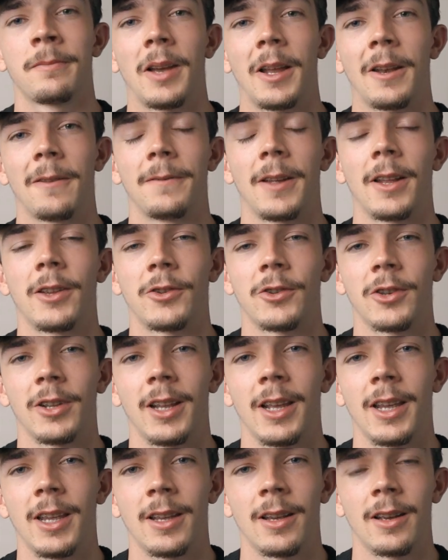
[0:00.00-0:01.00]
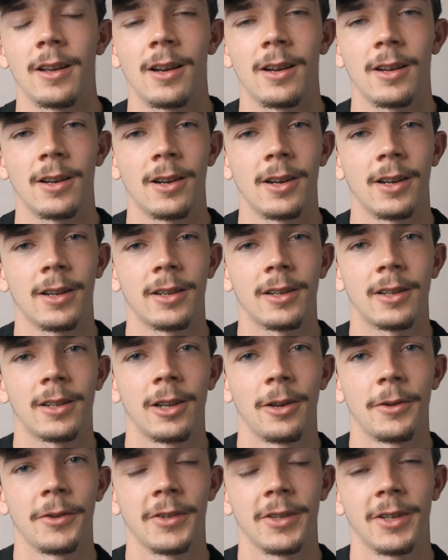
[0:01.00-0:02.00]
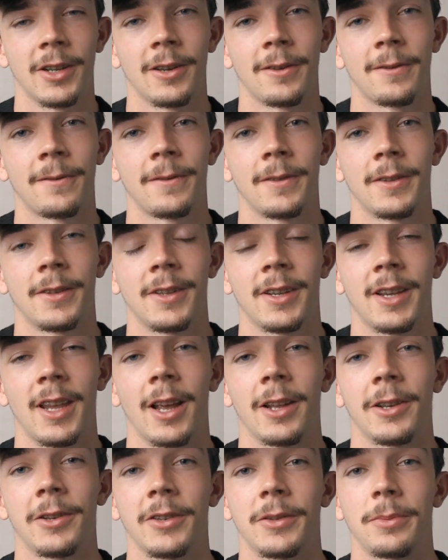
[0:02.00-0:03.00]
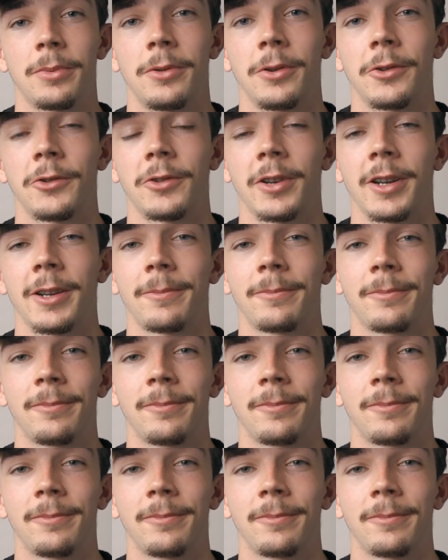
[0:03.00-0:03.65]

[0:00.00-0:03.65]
and eventually I got close enough to get a nice portrait.